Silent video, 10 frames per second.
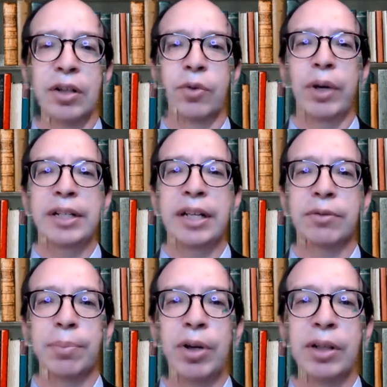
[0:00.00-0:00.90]
great
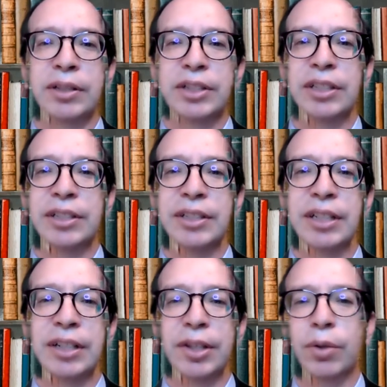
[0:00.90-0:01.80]
anthropologist
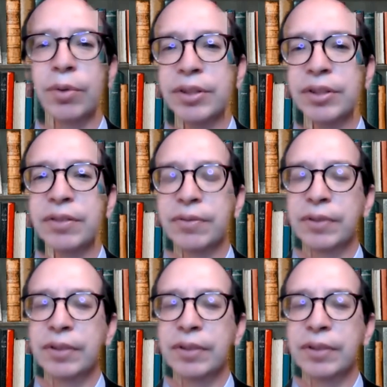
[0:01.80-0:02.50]
and theorist of